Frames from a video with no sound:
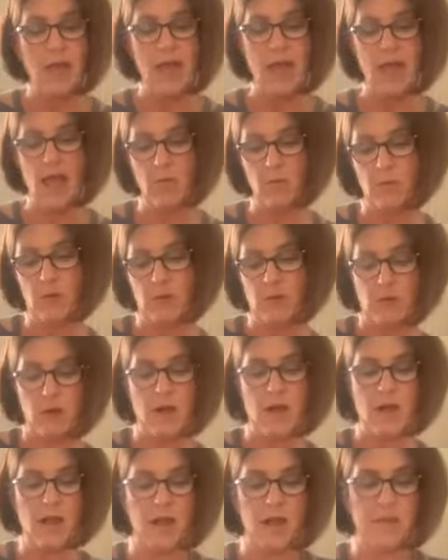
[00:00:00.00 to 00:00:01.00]
our
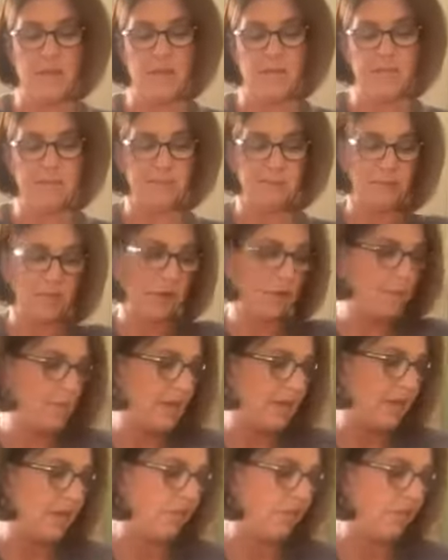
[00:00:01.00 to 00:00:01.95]
mini